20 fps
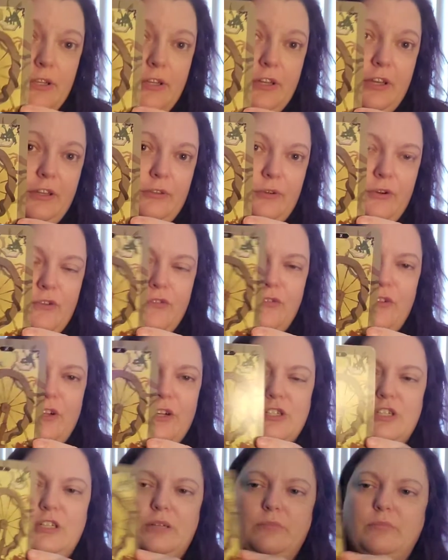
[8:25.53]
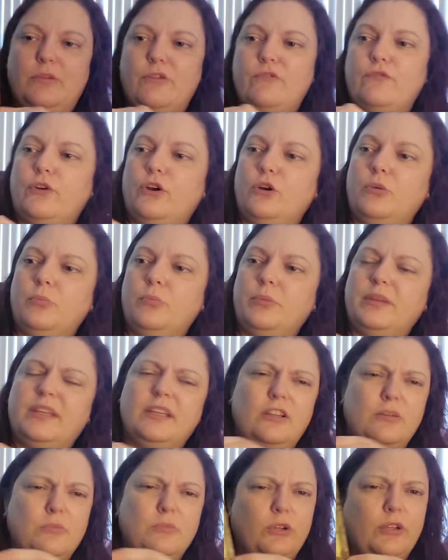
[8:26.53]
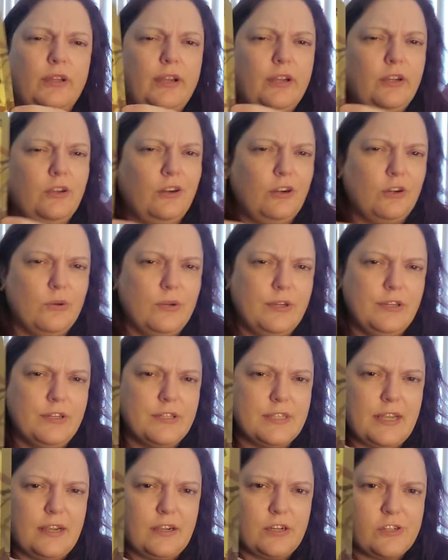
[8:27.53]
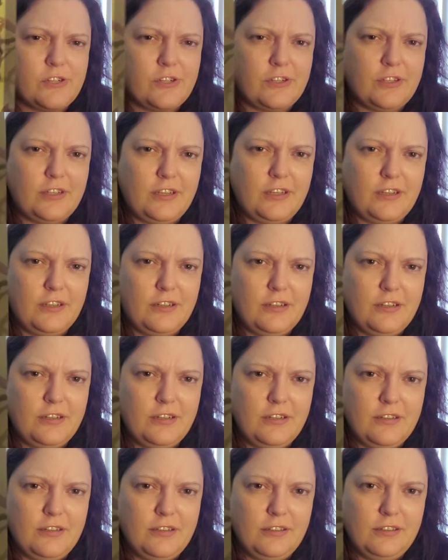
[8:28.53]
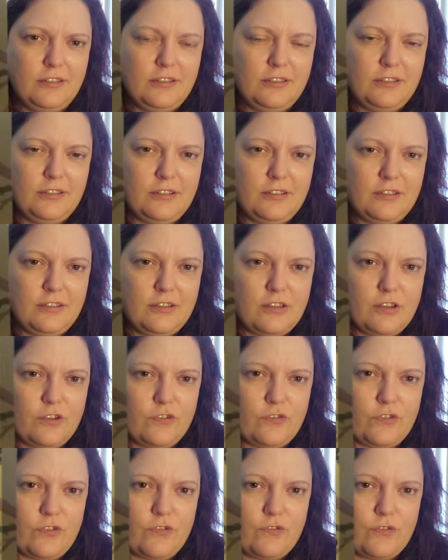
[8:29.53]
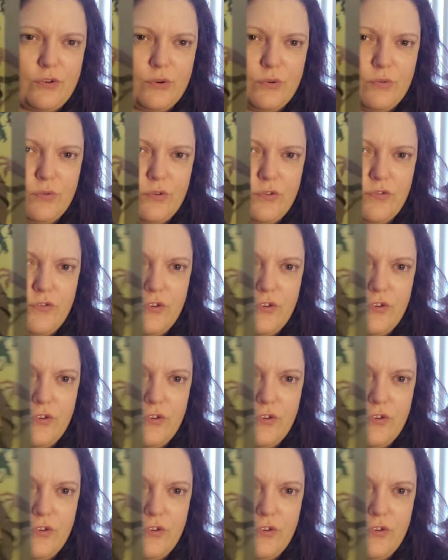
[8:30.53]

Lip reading: looking at the reflection on my phone, but they look more like gargoyles actually. If the phone will